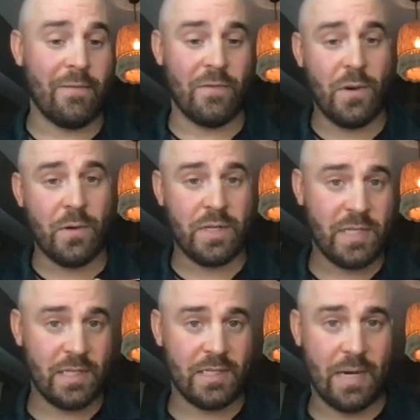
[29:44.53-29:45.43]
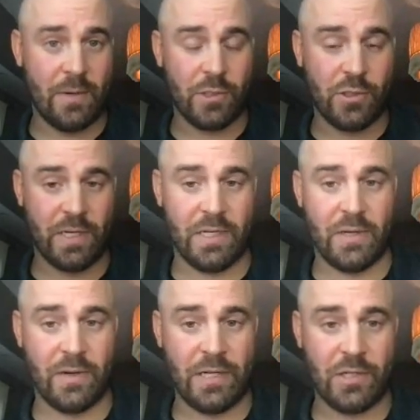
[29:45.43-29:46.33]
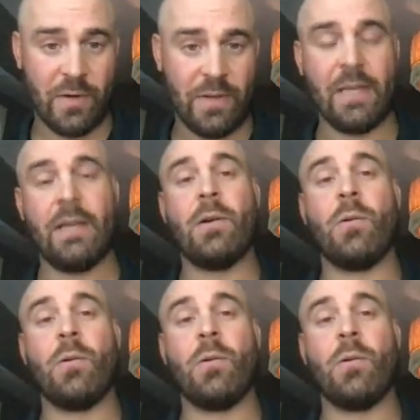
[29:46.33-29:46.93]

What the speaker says: I've noticed this downward trend in your HRV.